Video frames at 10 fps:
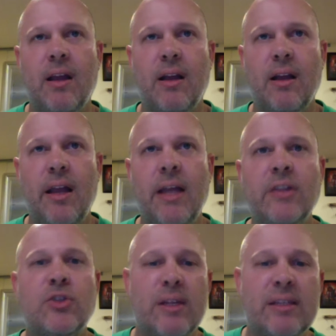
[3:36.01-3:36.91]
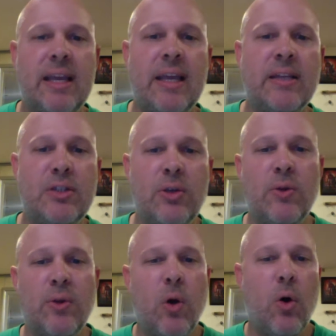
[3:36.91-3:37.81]
entrance
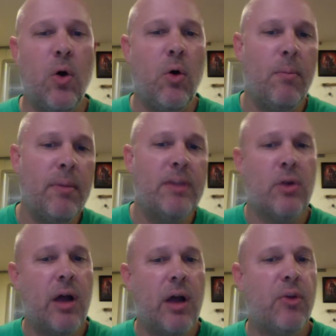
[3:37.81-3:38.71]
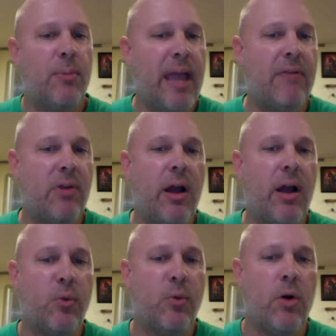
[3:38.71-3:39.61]
into the whole mental health and behavioral
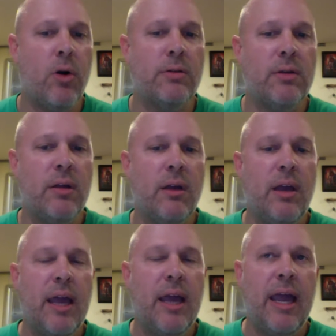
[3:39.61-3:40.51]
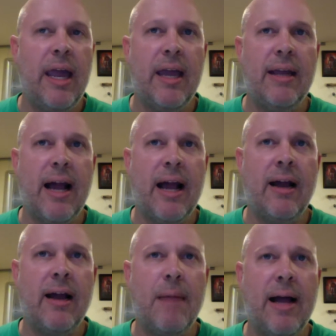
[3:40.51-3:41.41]
health world. And
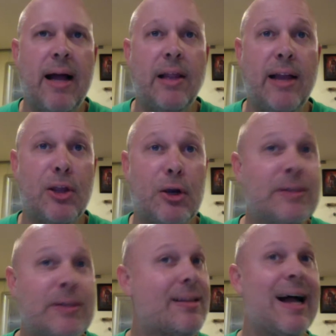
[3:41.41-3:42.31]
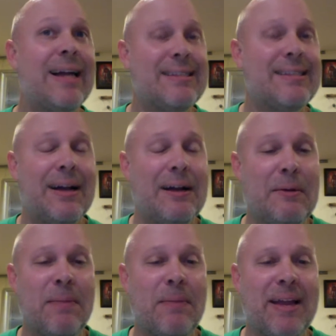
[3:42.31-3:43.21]
I learned a lot
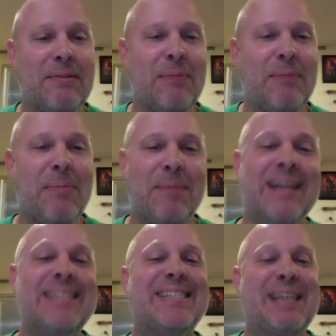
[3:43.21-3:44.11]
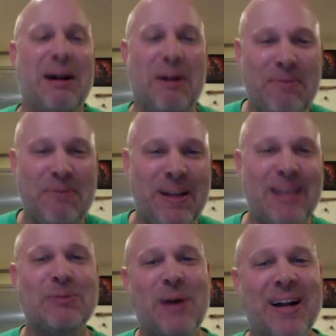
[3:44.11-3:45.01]
about myself,
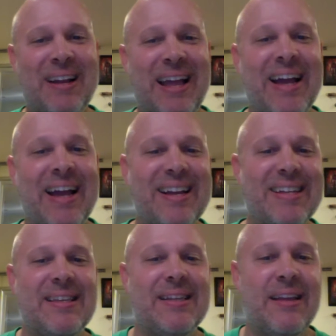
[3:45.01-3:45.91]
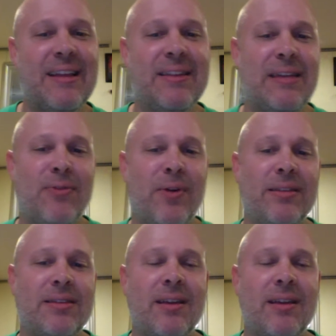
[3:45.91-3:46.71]
as well as the different